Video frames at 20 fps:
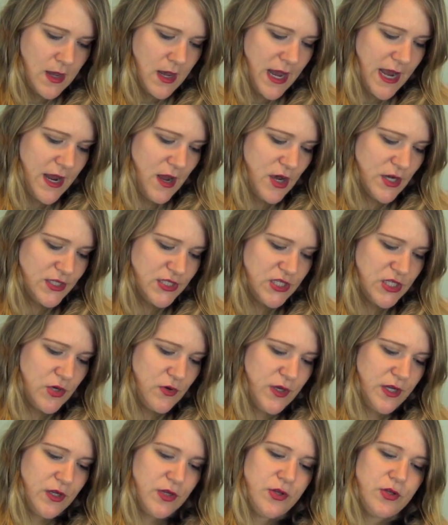I
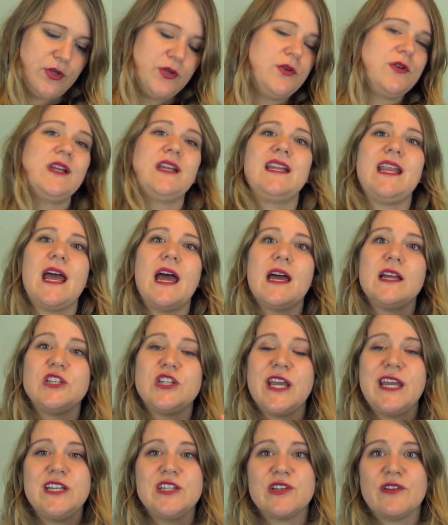also include a
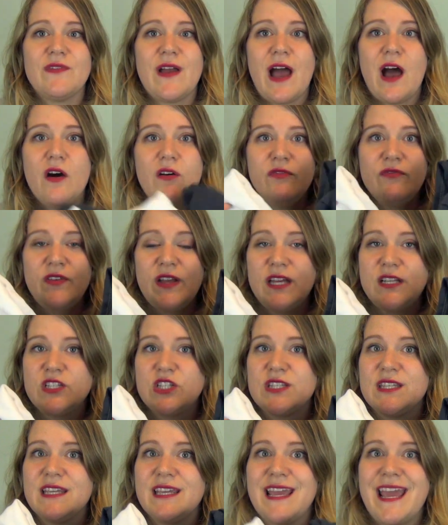change of outfit
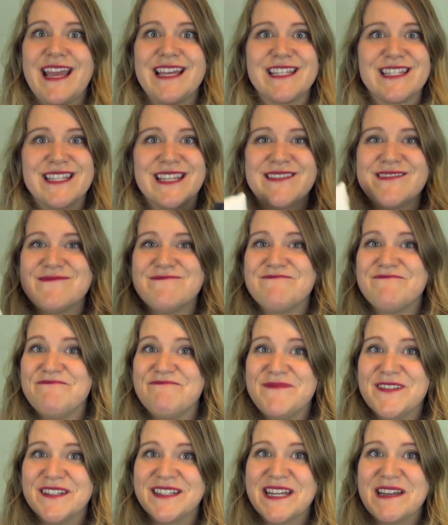just in case
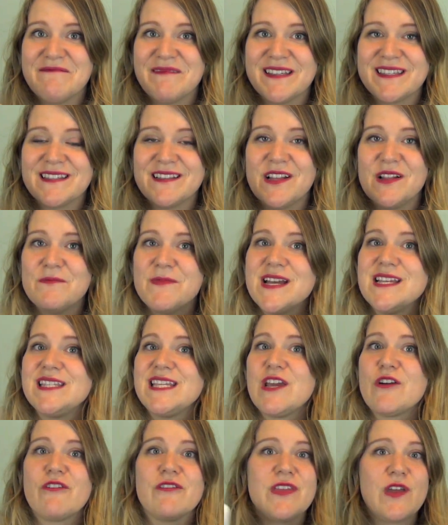mealtime gets a little
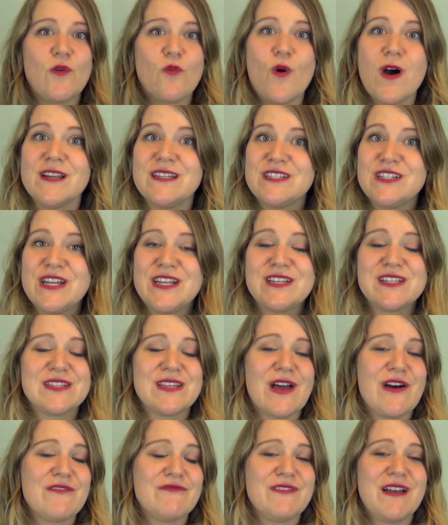messy or they want to change
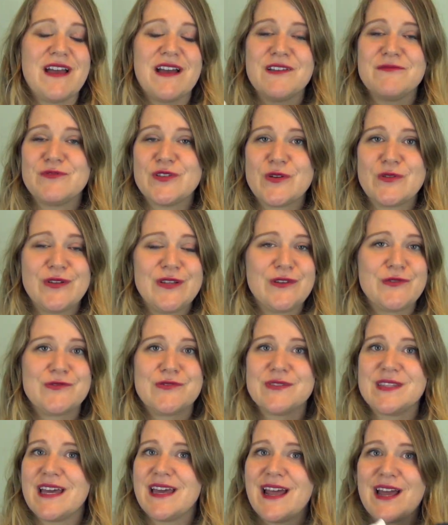his outfit. I'm totally
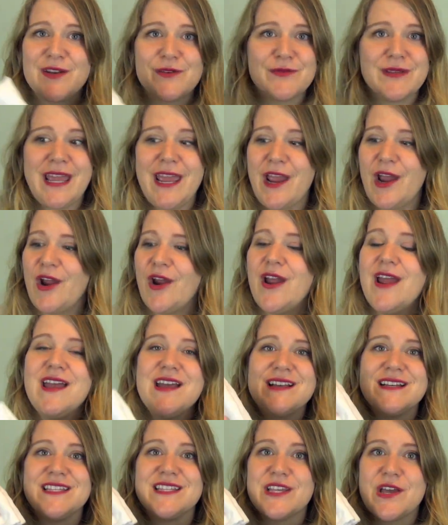cool with that. I don't care.
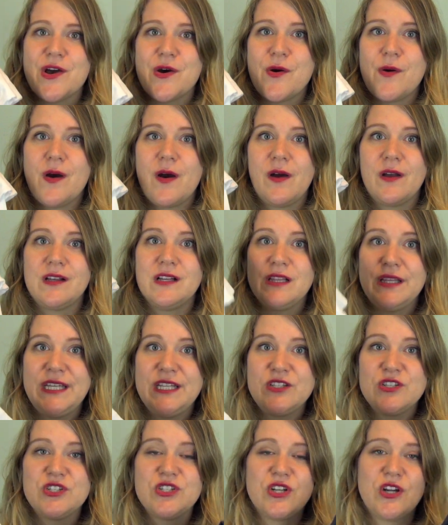So
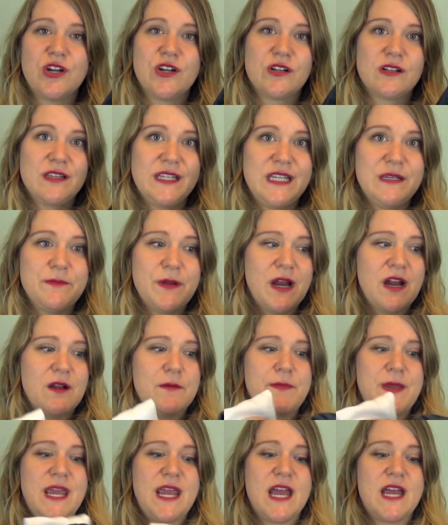clean shirt, clean pair
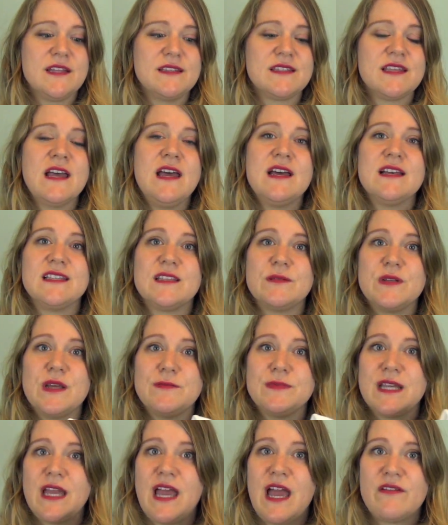of pants.
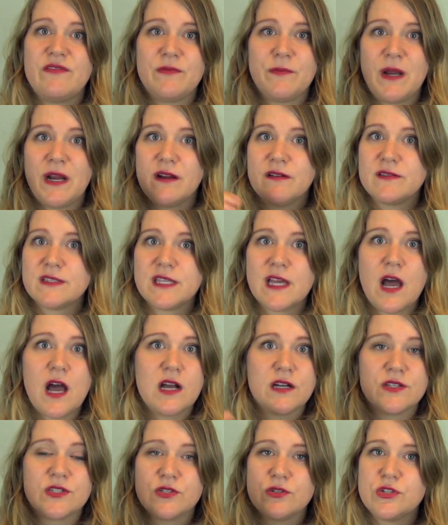Sometimes I have a pair of
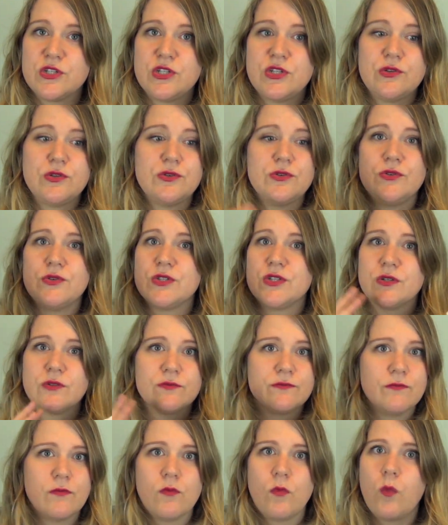socks or shoes
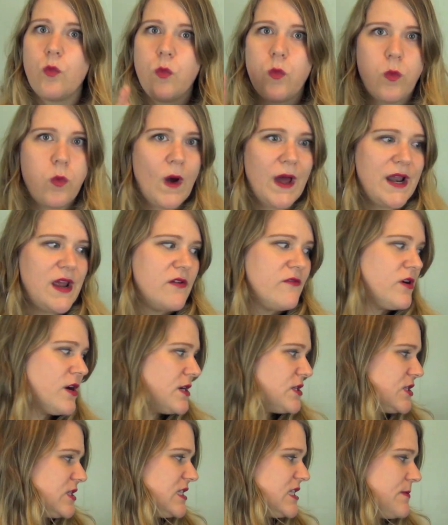or whatever.
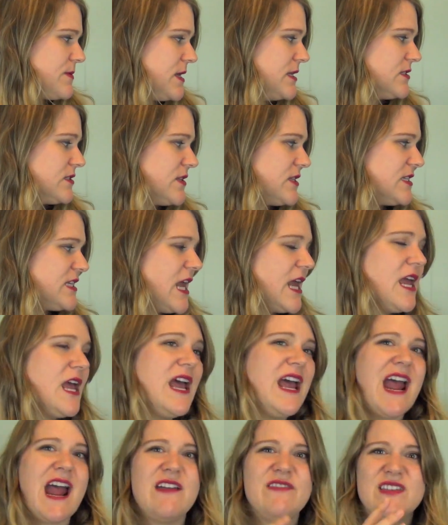It just depends on the day.
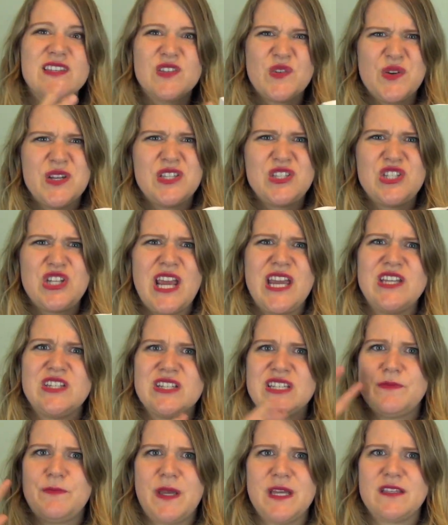And this always
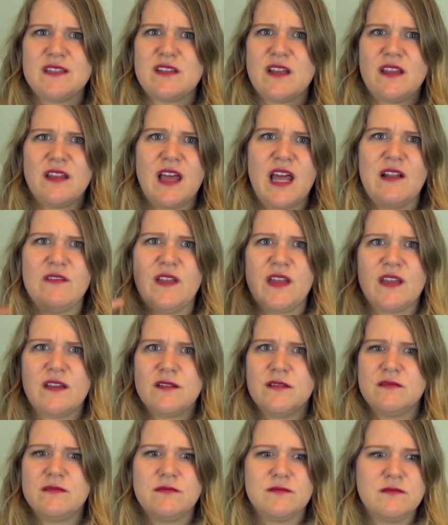changes based on kind of
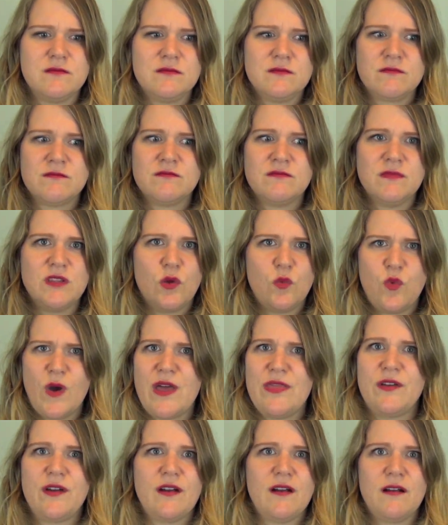like the
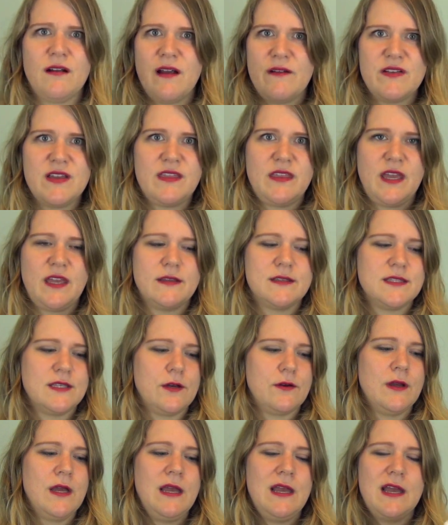weather or everything.
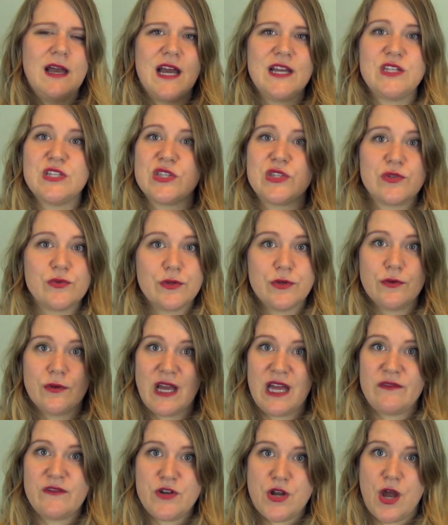So I just threw
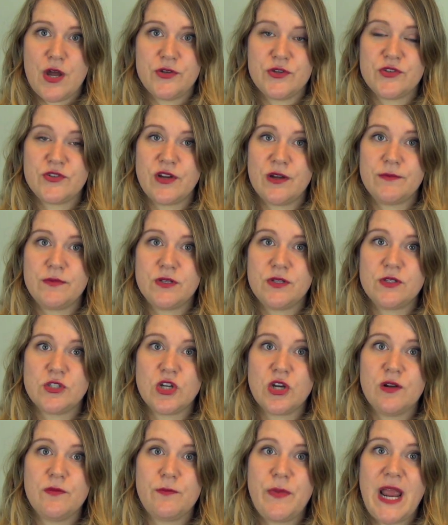kind of a nondescript
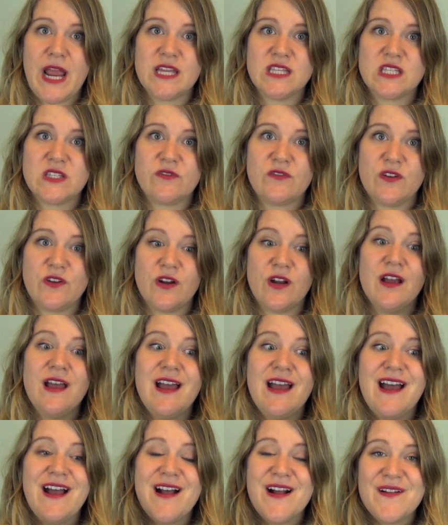shirt and pants for
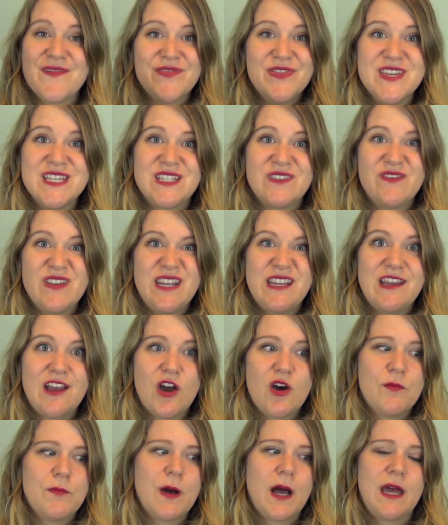this
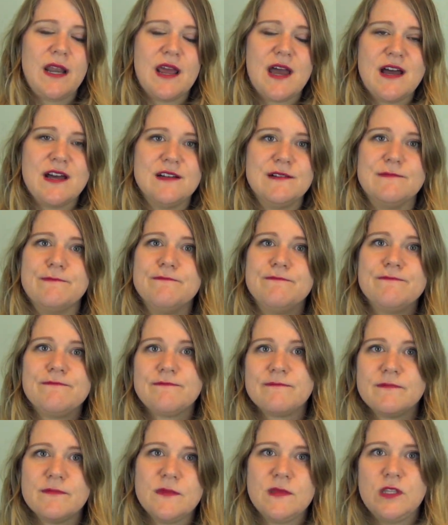video, but um,
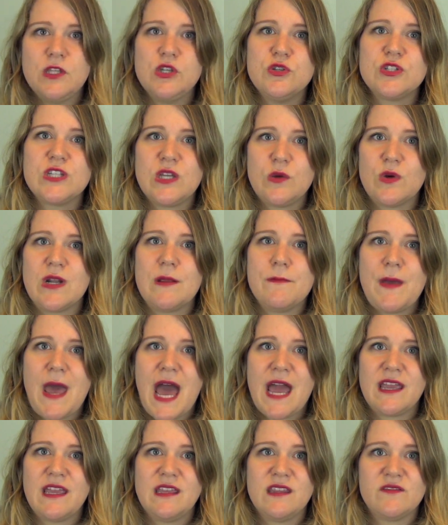usually when I'm
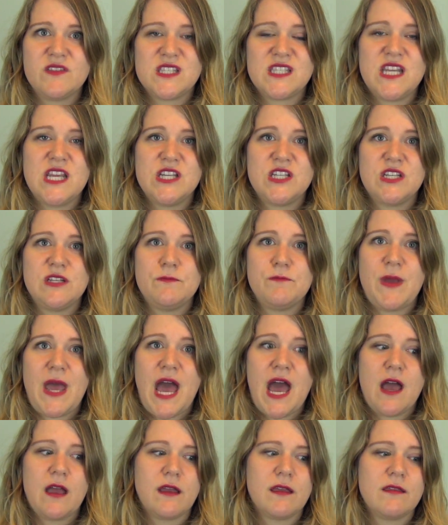packing the visitation
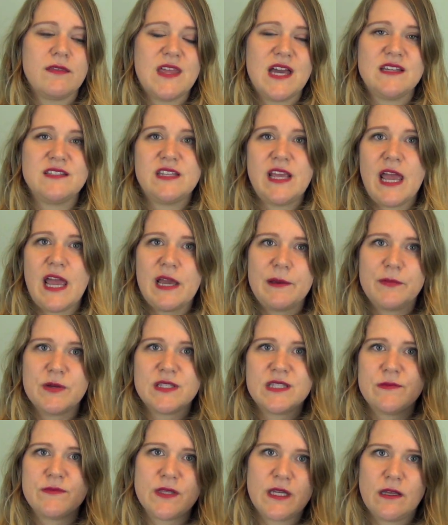bag that day, I
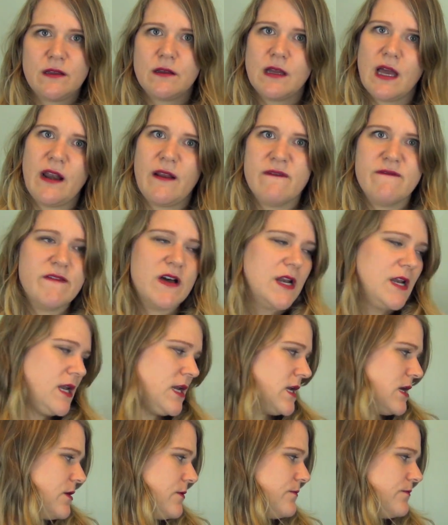put something kind of fun
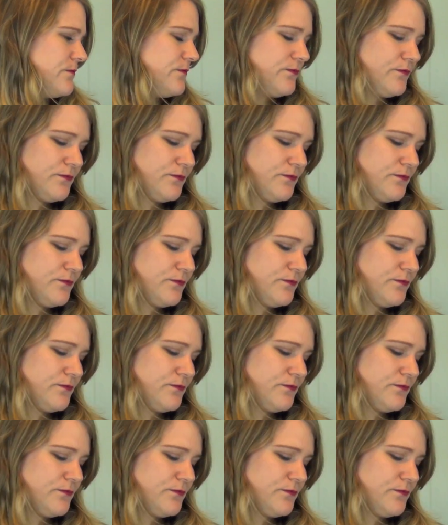in here.